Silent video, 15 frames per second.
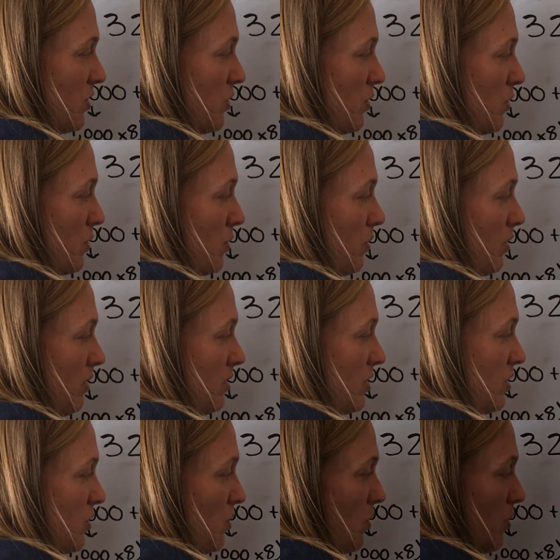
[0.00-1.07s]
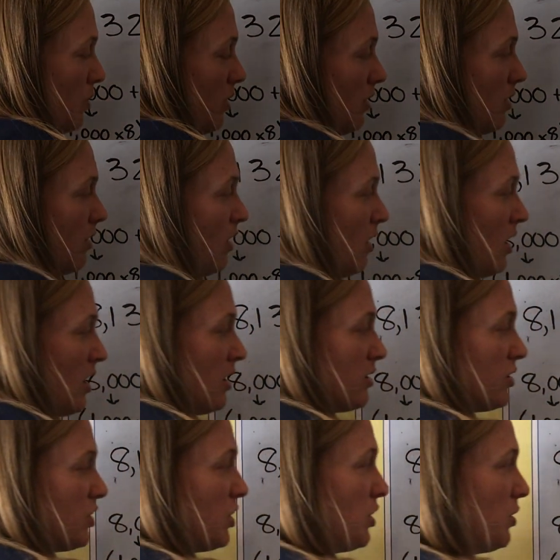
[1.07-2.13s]
to do
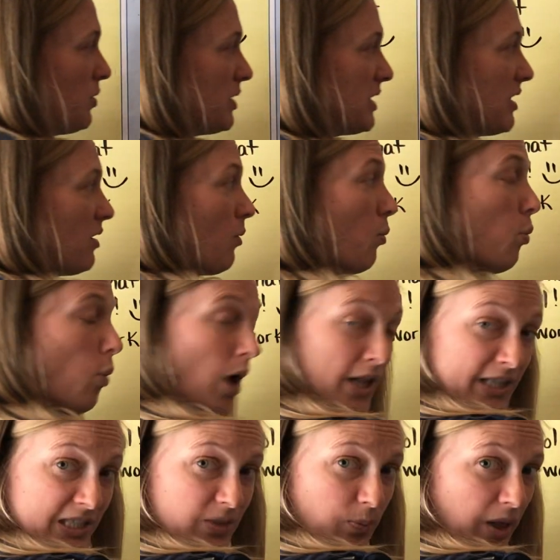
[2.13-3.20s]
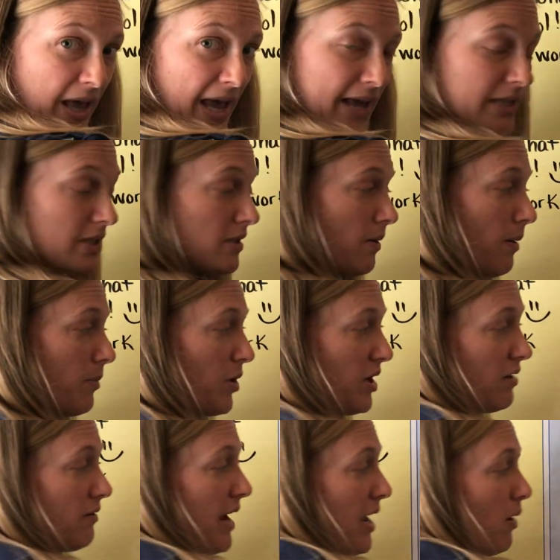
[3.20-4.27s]
2 is in the ones place, so I'm going
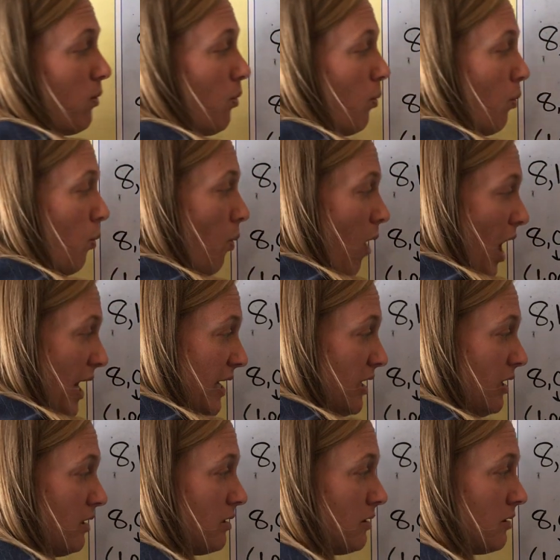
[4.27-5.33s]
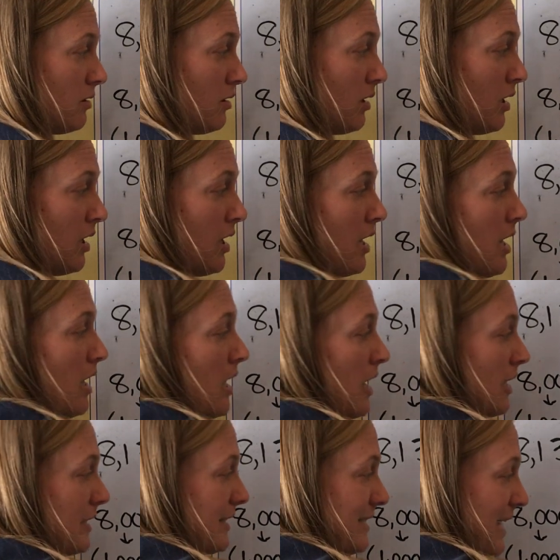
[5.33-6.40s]
to write 1
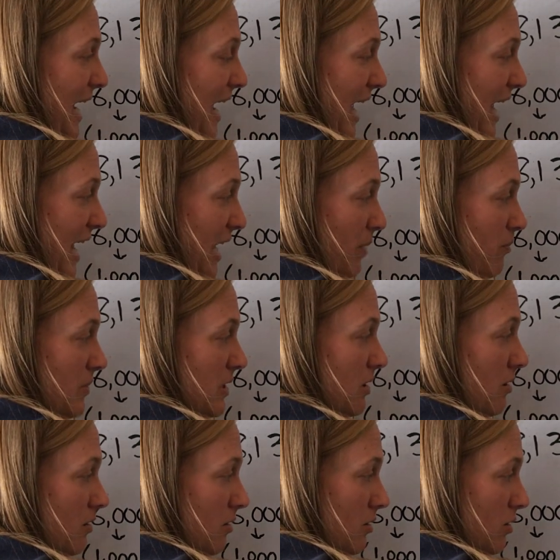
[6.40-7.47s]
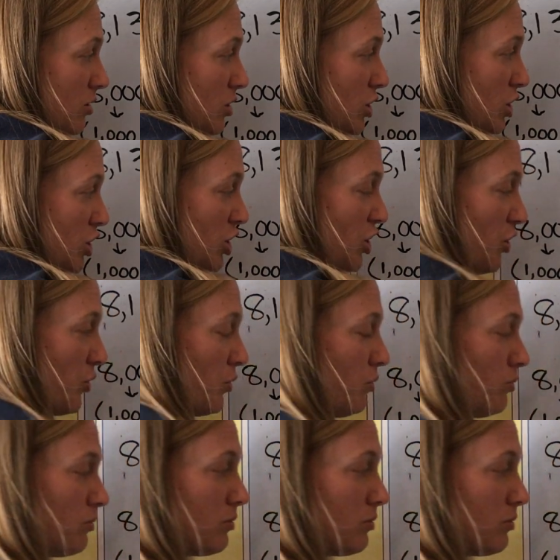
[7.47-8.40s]
times 2.